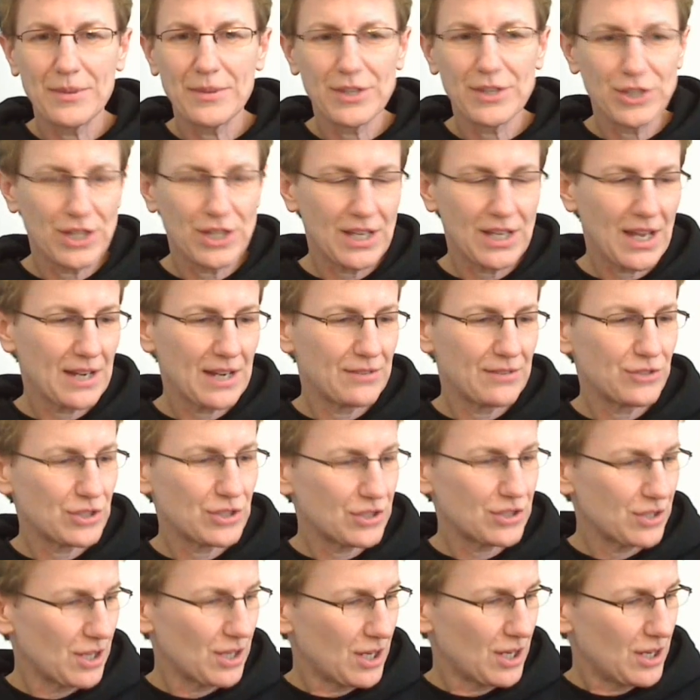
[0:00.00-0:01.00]
And then he kind of
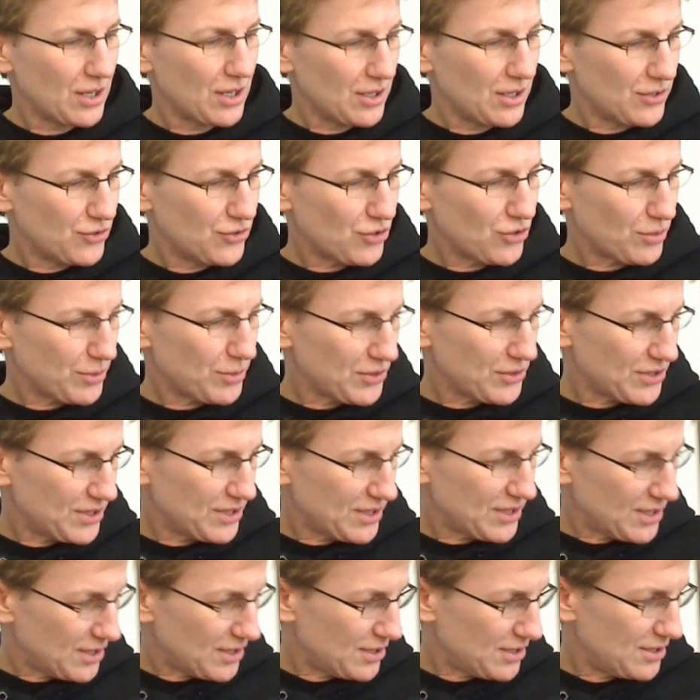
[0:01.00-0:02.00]
just dribbles
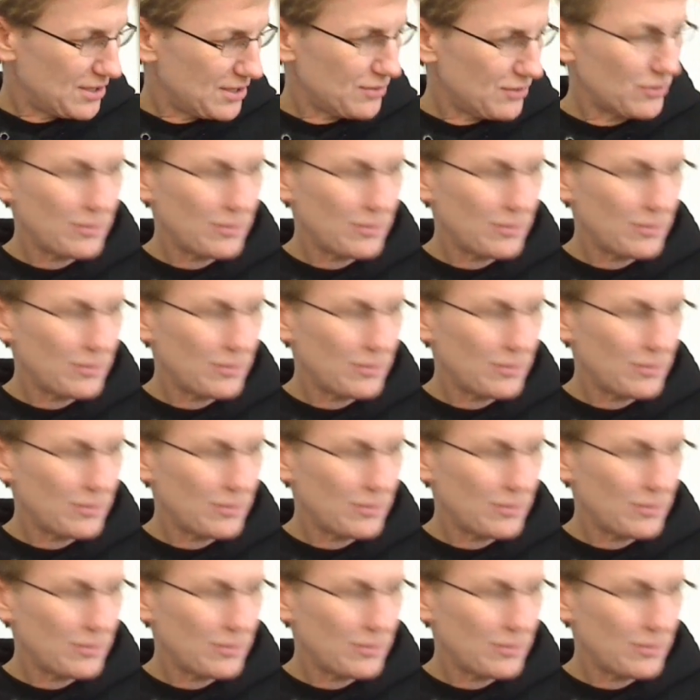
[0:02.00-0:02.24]
the